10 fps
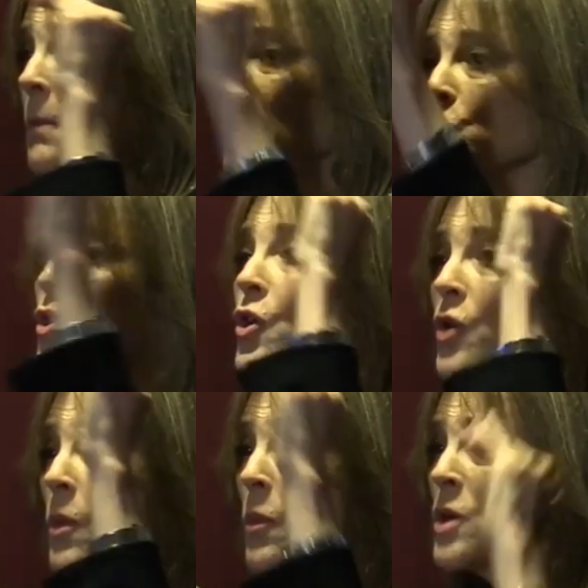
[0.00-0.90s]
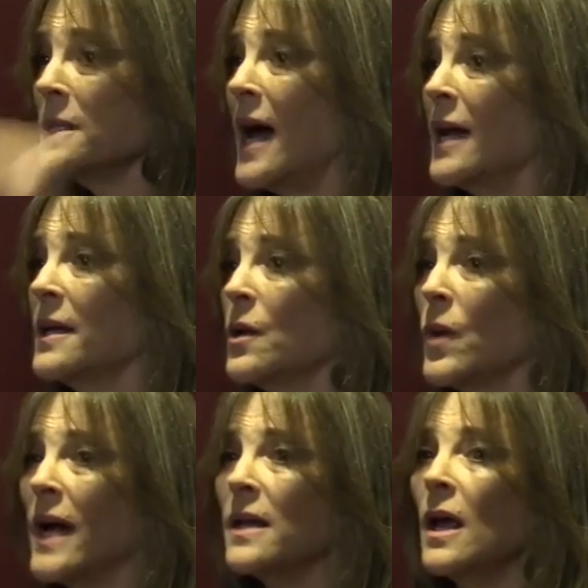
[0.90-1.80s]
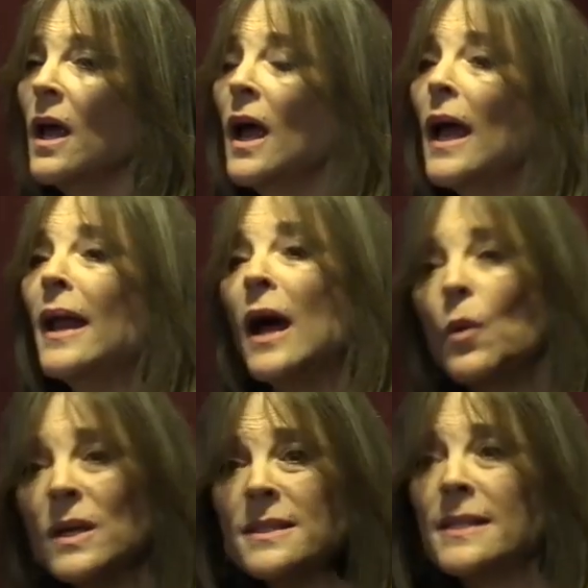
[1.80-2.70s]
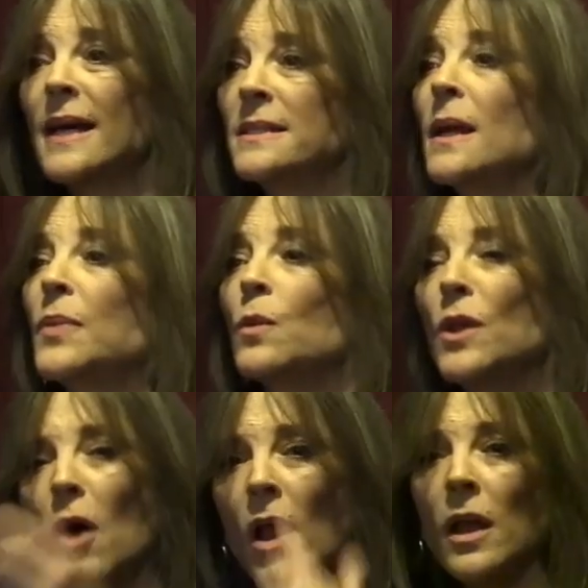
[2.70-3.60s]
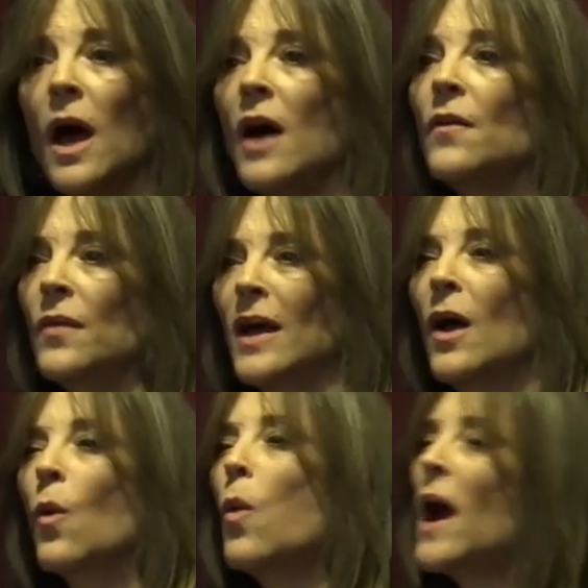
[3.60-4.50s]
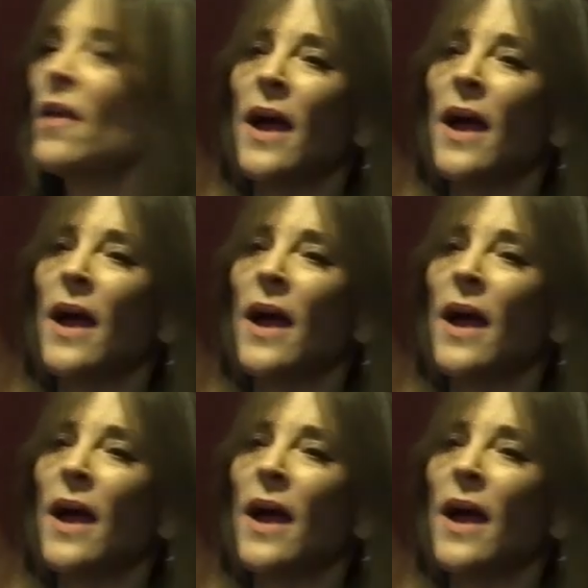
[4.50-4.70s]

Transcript: maternal mortality rate. And I want to say something with all love. Where the